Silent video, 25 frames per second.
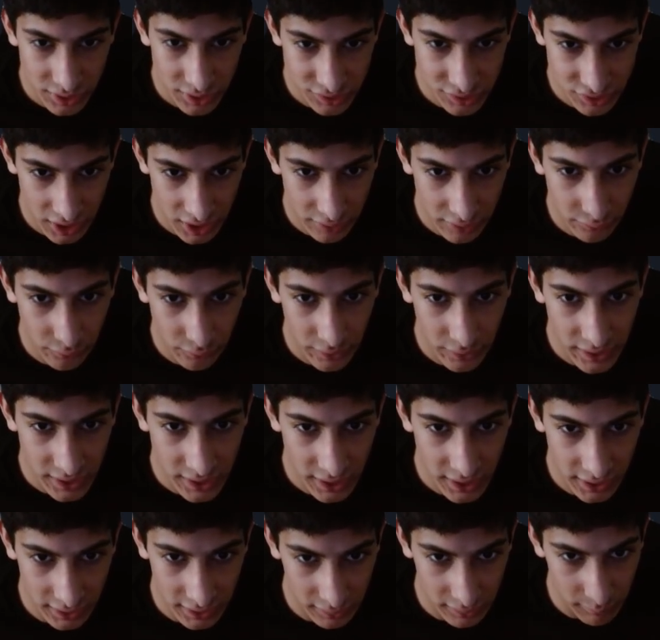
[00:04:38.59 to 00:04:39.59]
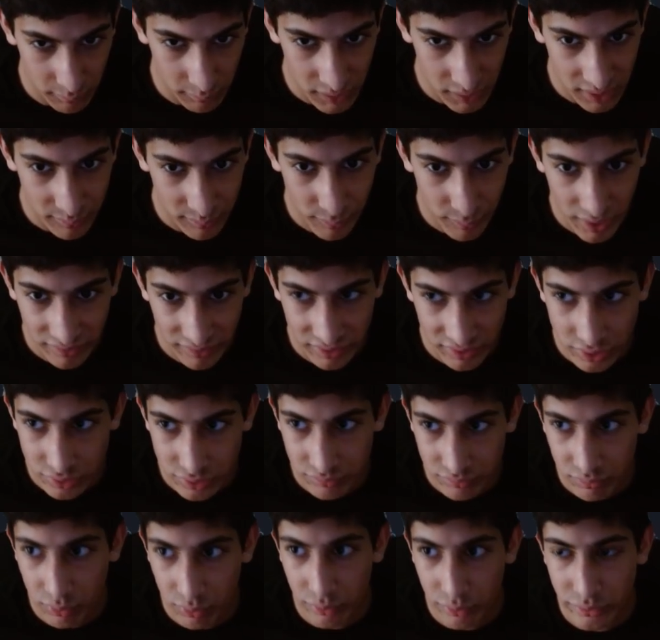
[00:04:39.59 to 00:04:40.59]
generate a commit message
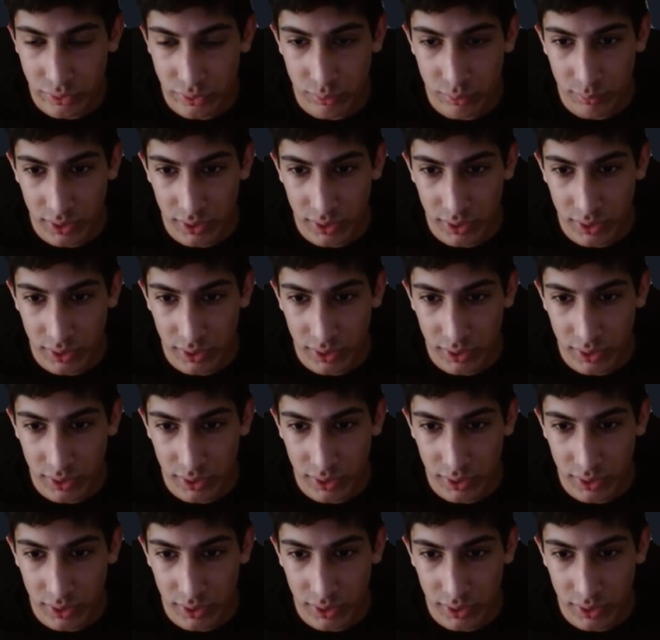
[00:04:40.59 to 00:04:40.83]
for you,